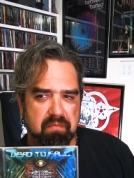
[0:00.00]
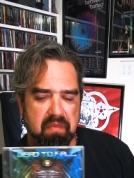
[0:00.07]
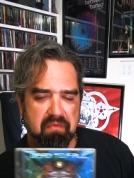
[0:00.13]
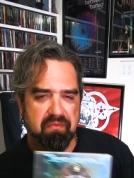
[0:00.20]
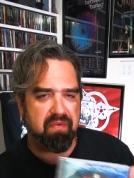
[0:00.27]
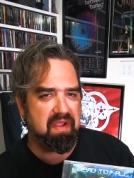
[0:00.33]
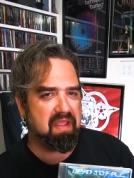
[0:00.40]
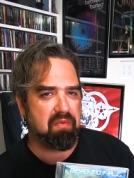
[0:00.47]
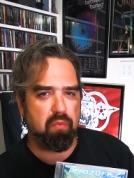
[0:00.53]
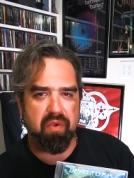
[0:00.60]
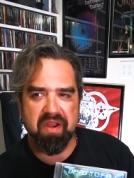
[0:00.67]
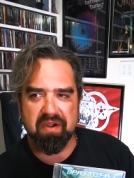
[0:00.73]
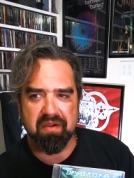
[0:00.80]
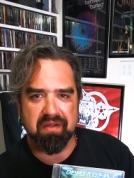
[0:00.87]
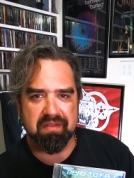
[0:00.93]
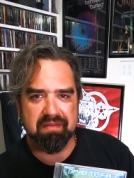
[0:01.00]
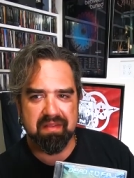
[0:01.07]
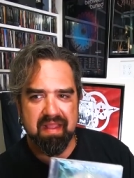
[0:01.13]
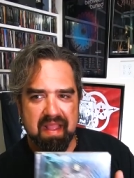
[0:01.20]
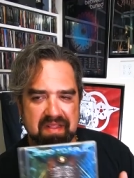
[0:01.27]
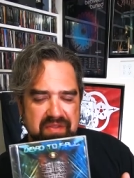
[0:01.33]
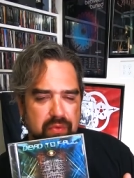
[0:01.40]
fucking weird.
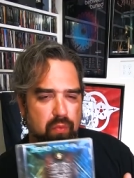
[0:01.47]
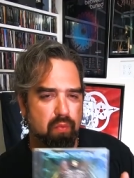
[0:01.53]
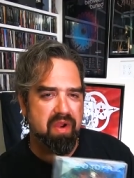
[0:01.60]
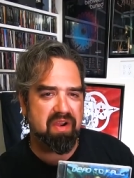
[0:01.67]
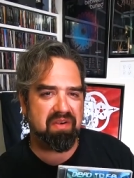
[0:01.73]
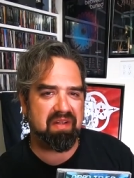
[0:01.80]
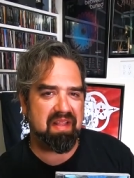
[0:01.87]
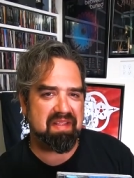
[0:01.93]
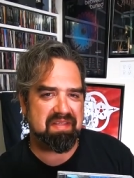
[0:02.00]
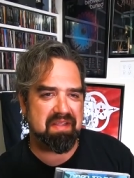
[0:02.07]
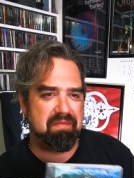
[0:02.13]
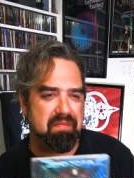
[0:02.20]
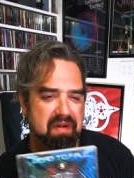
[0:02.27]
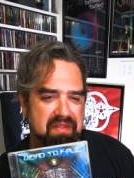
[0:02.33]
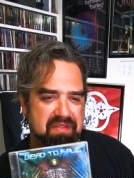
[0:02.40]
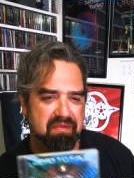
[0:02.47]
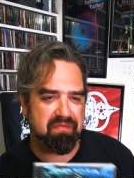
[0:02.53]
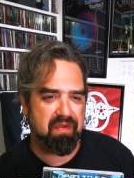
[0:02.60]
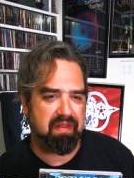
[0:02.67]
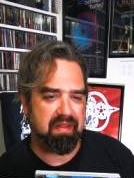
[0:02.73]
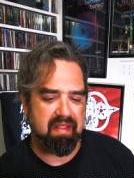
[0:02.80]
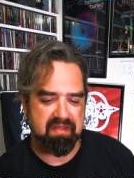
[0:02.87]
It's a weird listen, but it's a
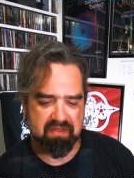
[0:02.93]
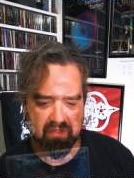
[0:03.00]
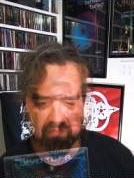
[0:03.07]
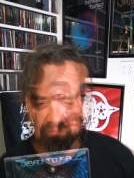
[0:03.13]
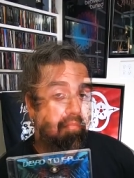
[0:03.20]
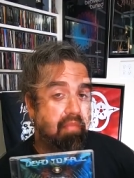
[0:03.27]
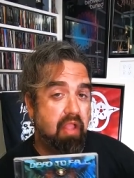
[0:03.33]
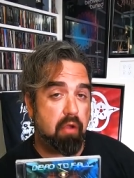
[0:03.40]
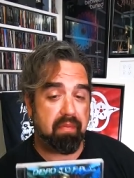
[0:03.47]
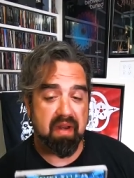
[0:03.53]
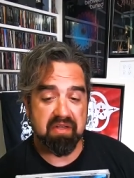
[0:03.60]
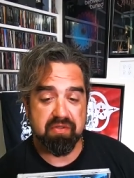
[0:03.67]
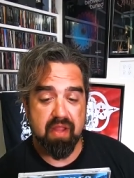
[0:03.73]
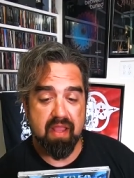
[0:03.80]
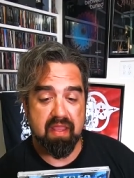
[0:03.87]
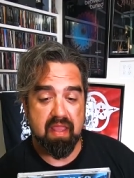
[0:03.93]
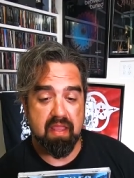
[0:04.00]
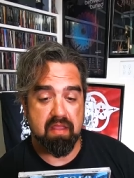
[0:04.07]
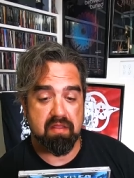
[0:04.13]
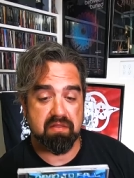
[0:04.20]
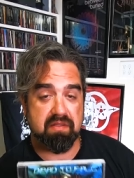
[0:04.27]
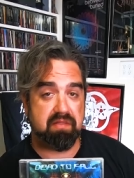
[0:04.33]
fun listen. The opening track
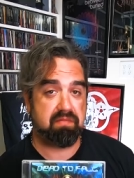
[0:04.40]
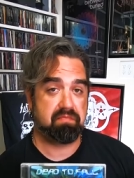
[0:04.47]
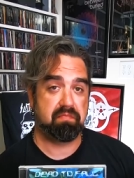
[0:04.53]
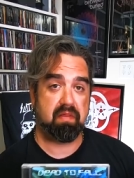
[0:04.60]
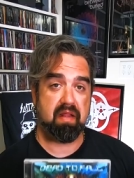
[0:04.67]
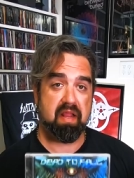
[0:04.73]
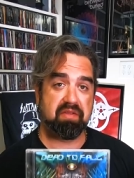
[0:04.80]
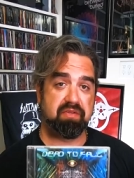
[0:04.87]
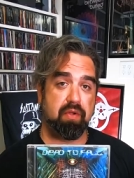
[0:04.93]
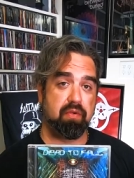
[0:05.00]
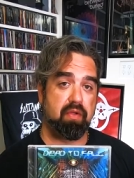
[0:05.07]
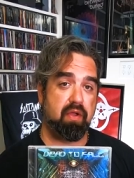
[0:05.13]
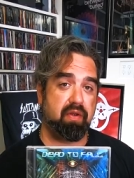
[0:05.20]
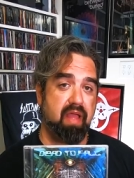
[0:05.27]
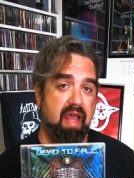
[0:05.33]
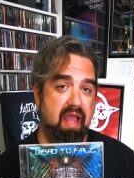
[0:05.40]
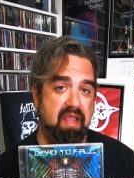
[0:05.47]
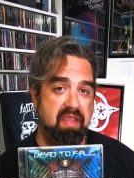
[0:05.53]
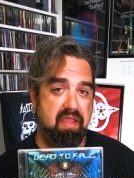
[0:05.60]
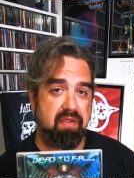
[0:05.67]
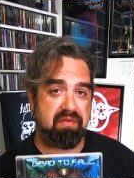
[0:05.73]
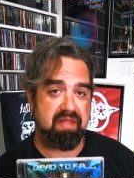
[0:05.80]
is an intro called
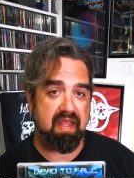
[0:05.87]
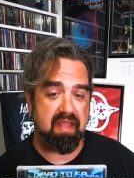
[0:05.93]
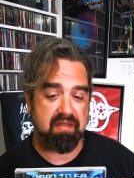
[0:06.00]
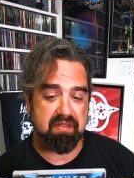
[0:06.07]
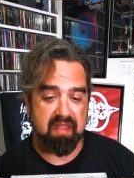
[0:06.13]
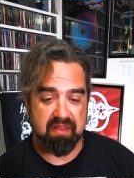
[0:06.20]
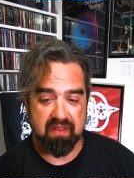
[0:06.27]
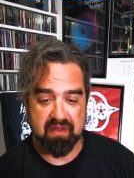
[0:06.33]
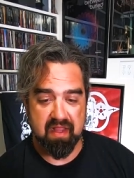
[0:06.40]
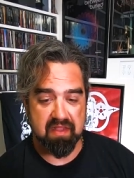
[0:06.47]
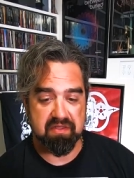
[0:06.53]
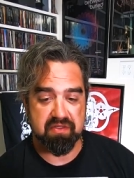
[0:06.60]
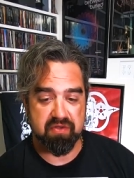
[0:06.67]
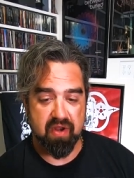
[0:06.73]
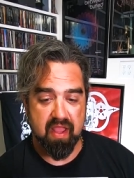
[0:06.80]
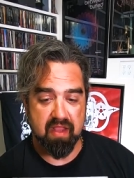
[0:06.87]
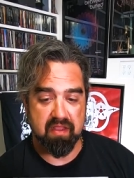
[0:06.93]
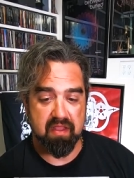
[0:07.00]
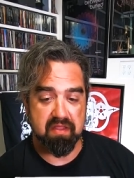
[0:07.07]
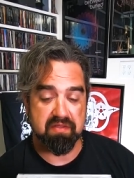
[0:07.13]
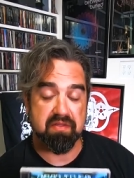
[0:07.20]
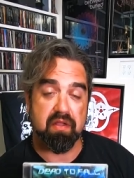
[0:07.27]
IQ Test, and the next track
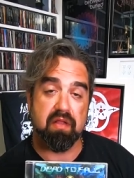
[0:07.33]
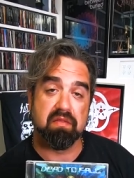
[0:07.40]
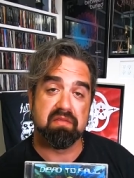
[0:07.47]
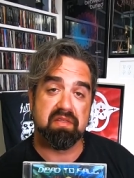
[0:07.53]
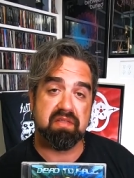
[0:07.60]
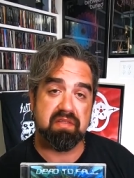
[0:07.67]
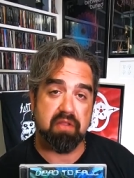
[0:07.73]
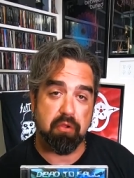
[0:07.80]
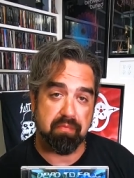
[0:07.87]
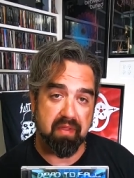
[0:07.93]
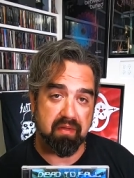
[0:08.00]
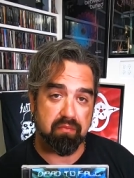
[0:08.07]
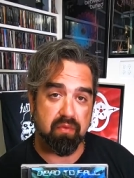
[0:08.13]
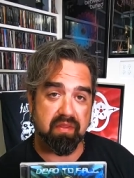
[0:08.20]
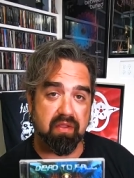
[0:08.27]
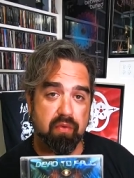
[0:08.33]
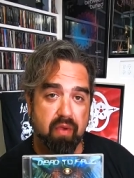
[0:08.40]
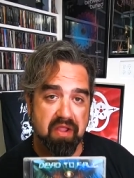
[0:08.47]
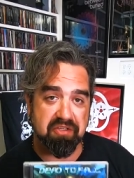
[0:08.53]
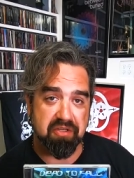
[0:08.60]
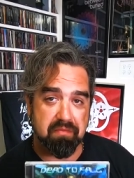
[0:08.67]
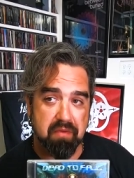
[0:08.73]
is called Stupid with a
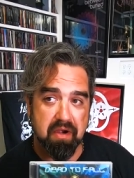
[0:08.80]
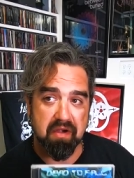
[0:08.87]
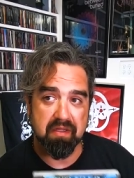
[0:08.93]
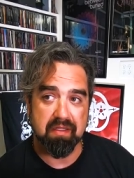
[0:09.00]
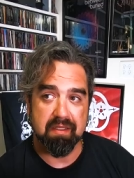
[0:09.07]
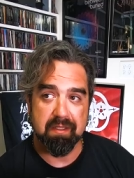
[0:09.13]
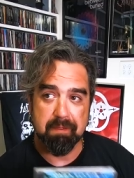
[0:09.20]
question mark.